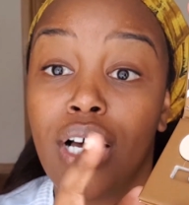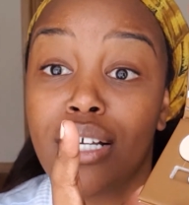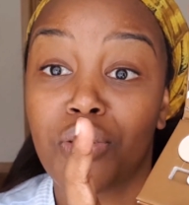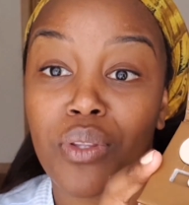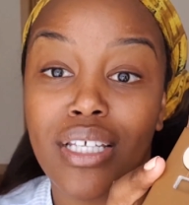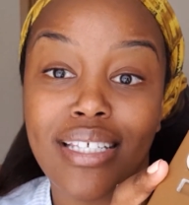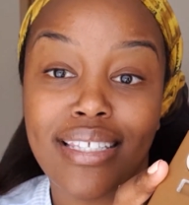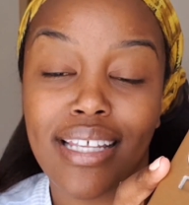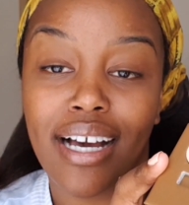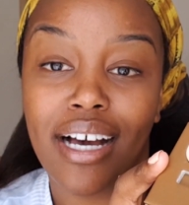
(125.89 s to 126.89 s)
So this
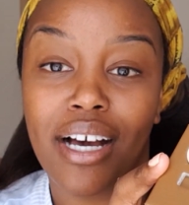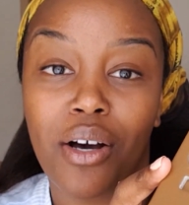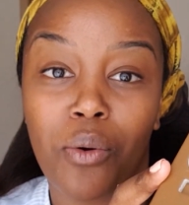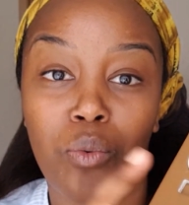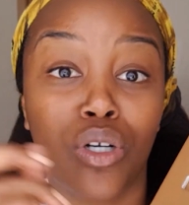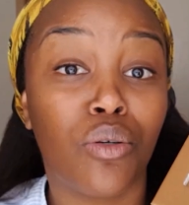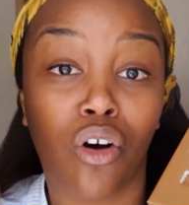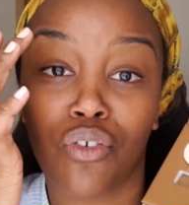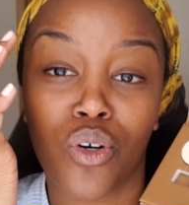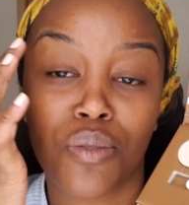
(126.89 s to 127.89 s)
would
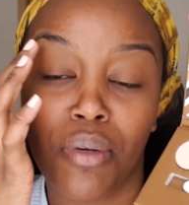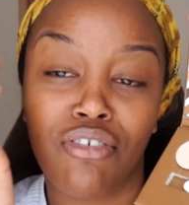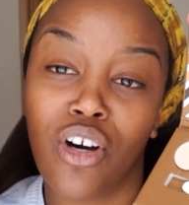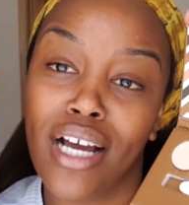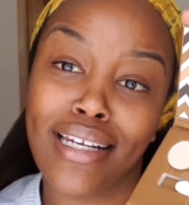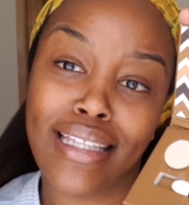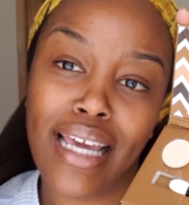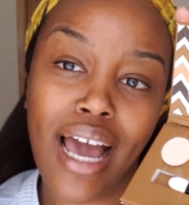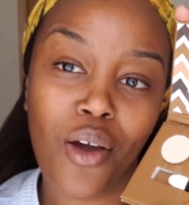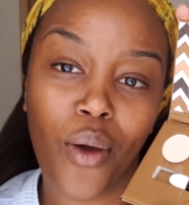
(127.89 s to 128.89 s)
of course be for under the
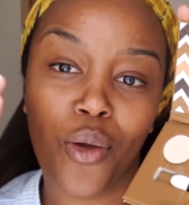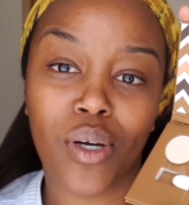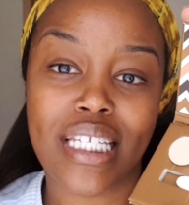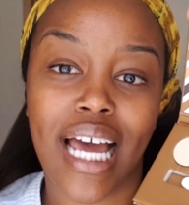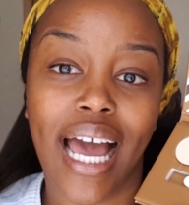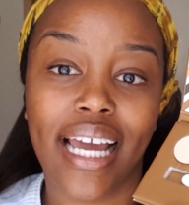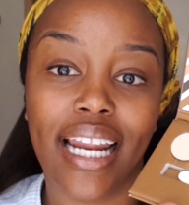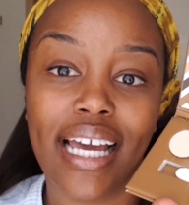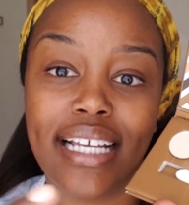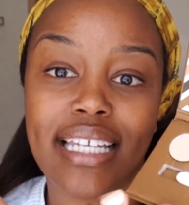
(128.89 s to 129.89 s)
eye where you want to highlight,